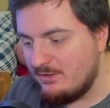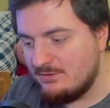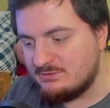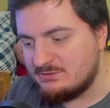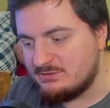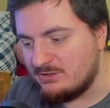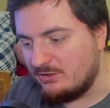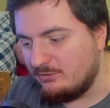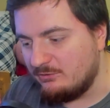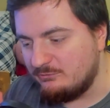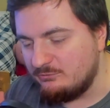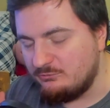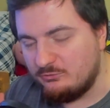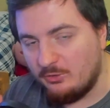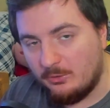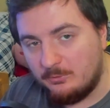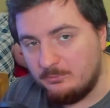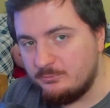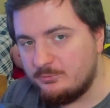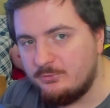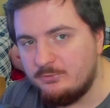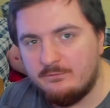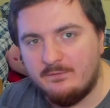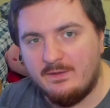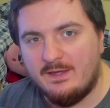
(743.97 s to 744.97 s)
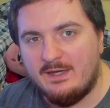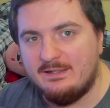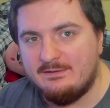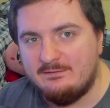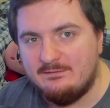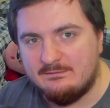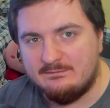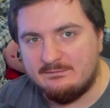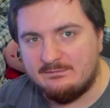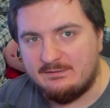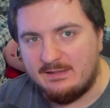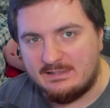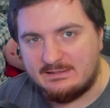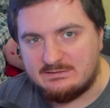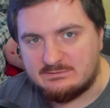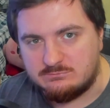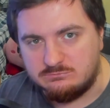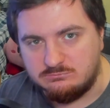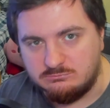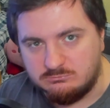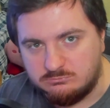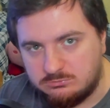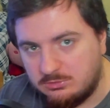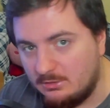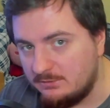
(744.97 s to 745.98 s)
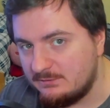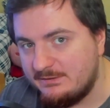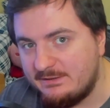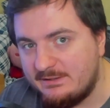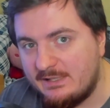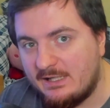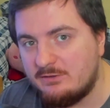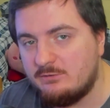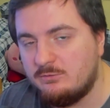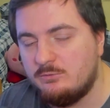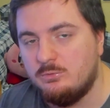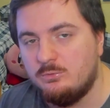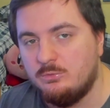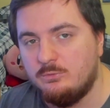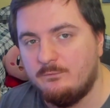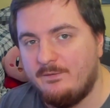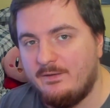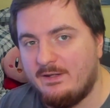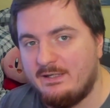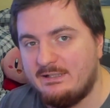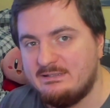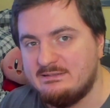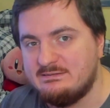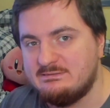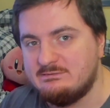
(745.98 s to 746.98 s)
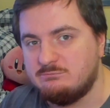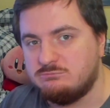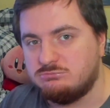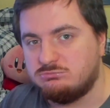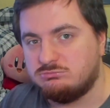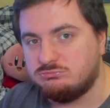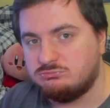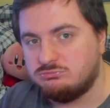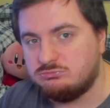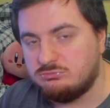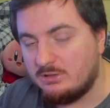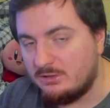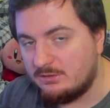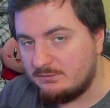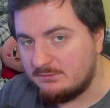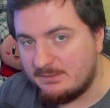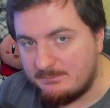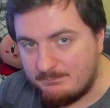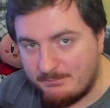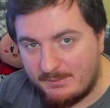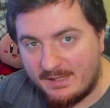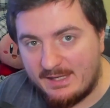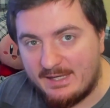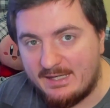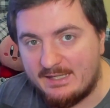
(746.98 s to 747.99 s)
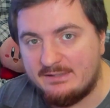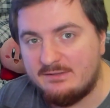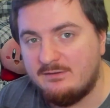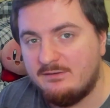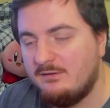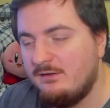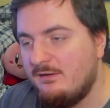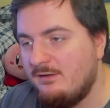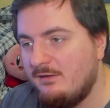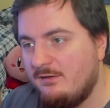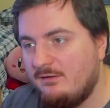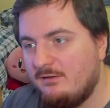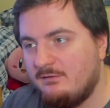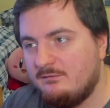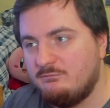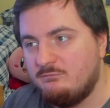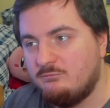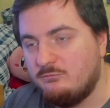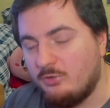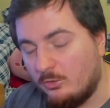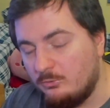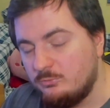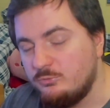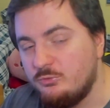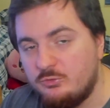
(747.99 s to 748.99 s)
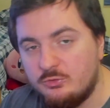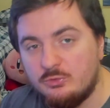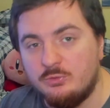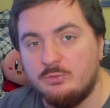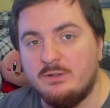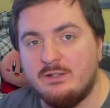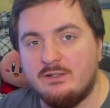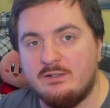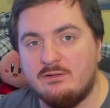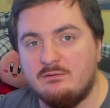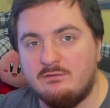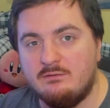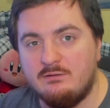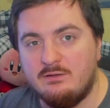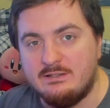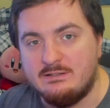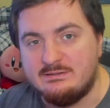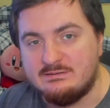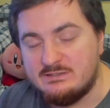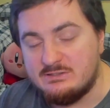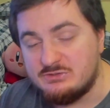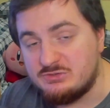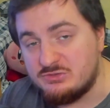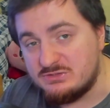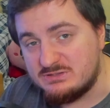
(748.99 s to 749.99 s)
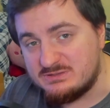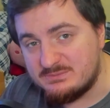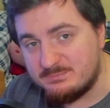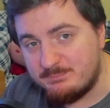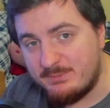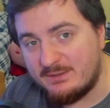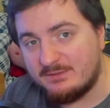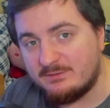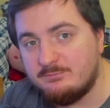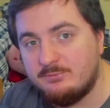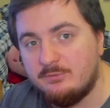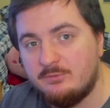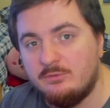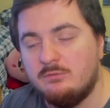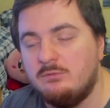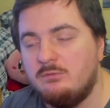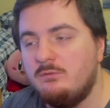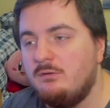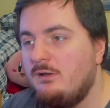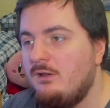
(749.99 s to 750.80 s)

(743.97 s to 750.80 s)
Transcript: So don't do that. That's really not cool. That is really bad. Don't do it. It's disrespectful.